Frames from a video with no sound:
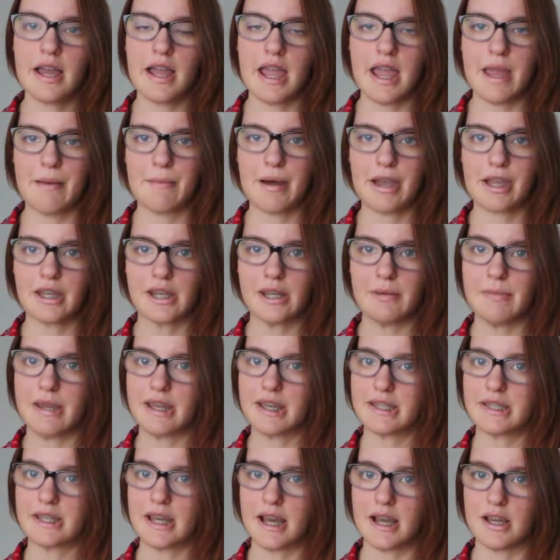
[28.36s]
am I gonna make
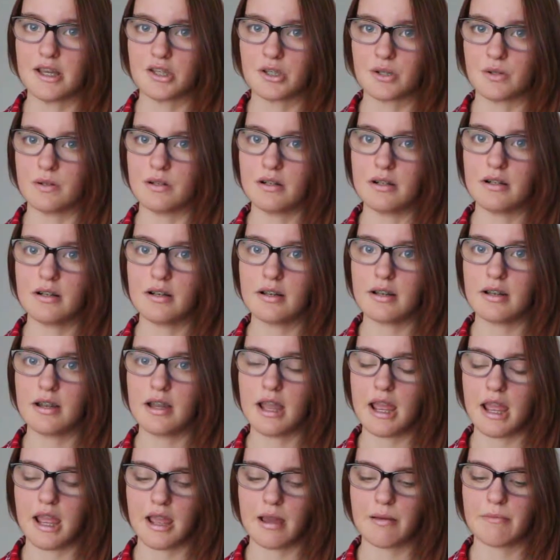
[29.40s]
it to high school?
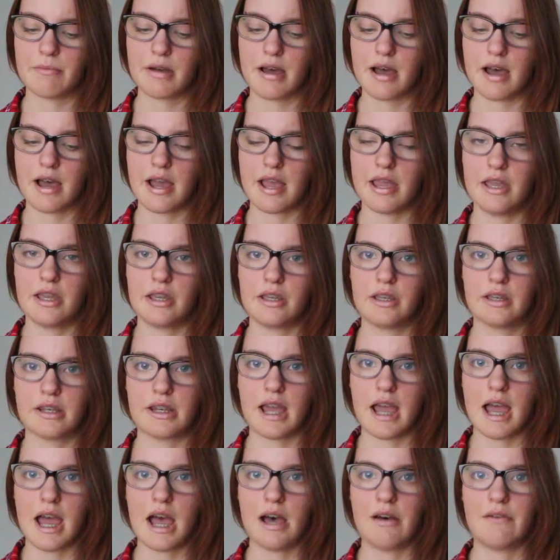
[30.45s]
Am I gonna
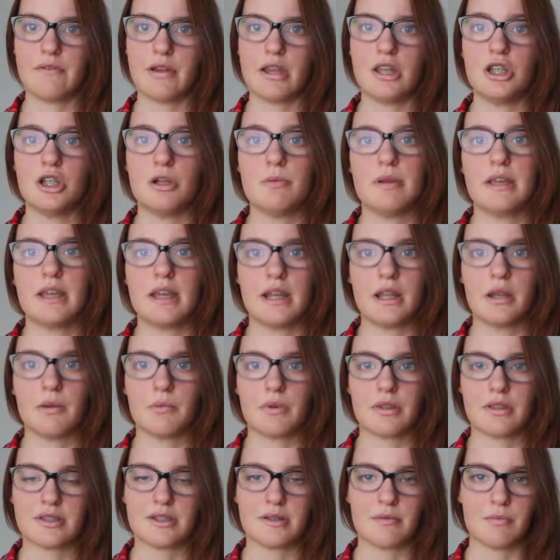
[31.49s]
have a new beginning
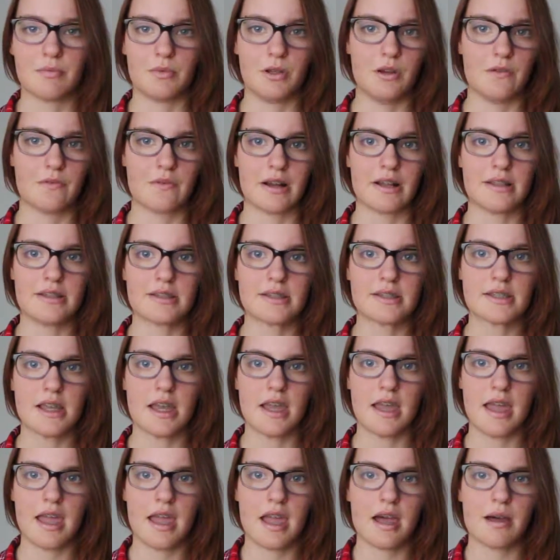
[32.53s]
with some new friends?
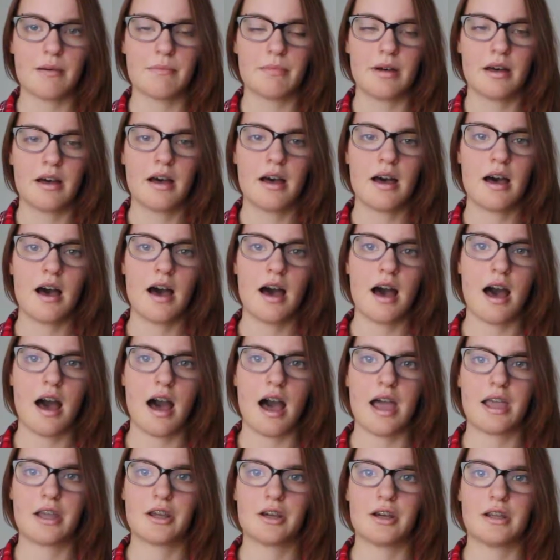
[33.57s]
Am
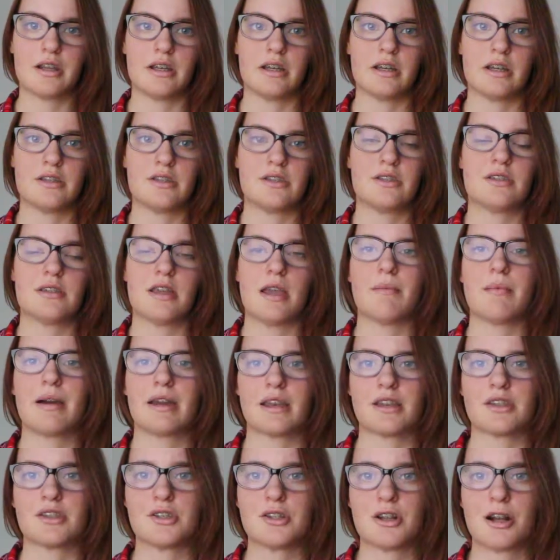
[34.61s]
I
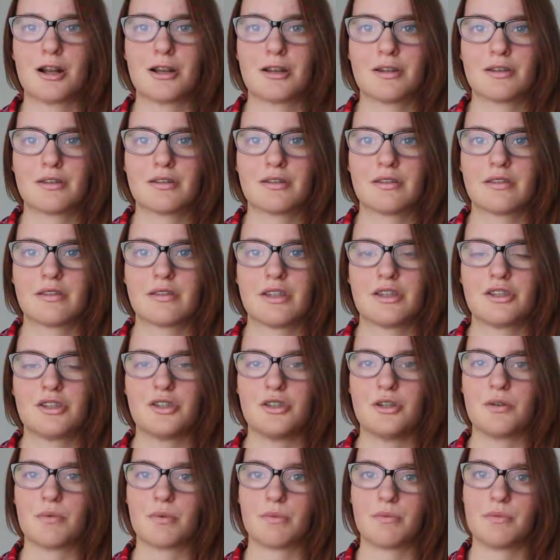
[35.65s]
gonna start this
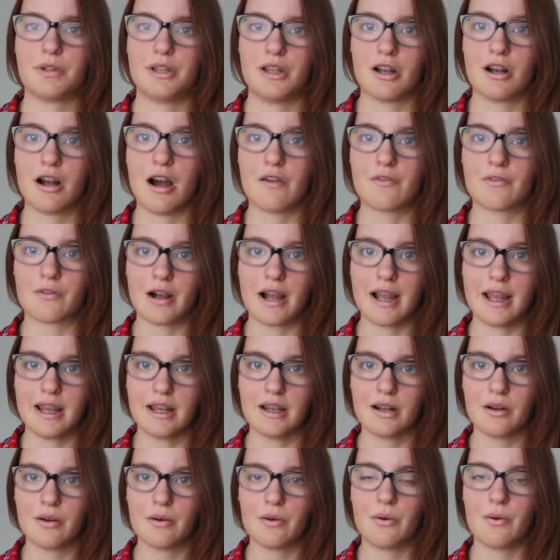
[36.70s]
new year off
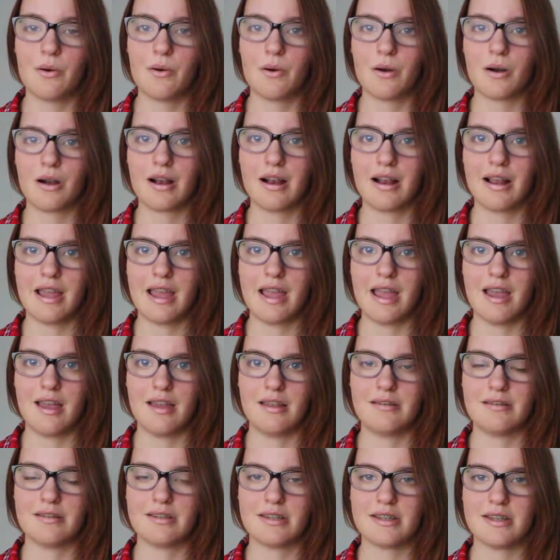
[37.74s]
right?
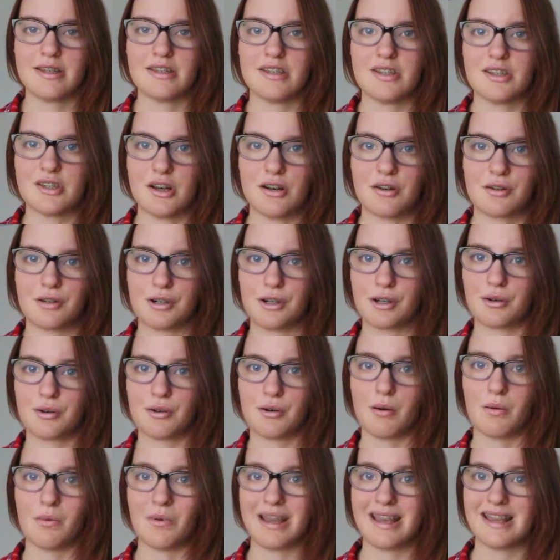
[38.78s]
And is this all gonna go
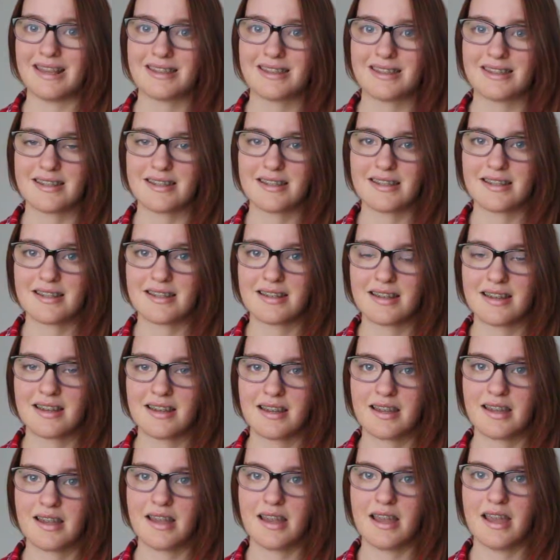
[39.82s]
to a waste?
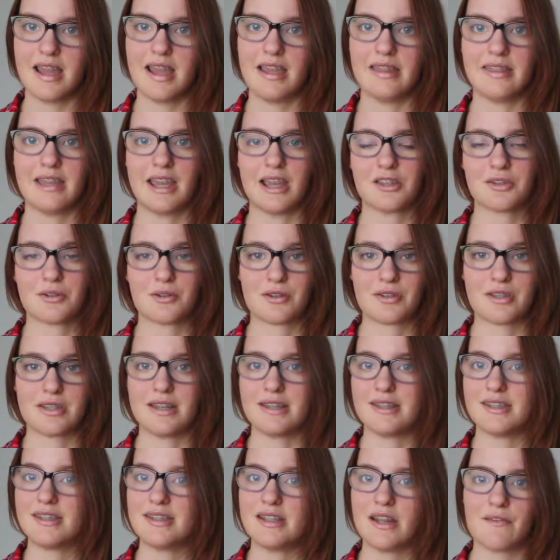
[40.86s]
And the answer is,
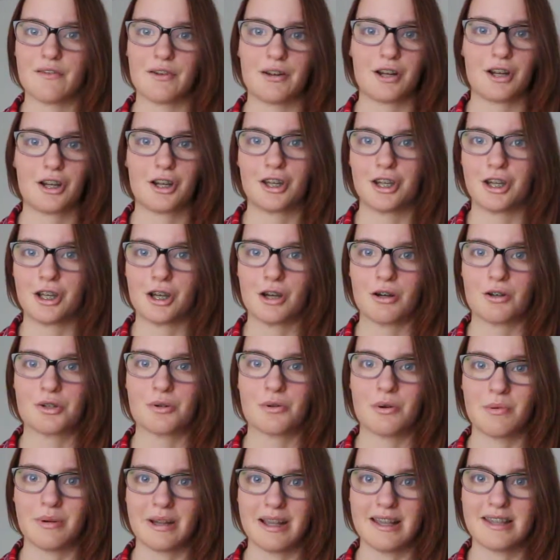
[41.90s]
it's never gonna go
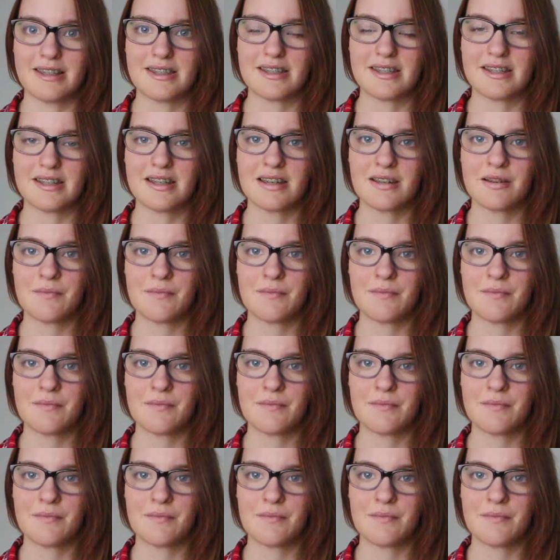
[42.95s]
to a waste.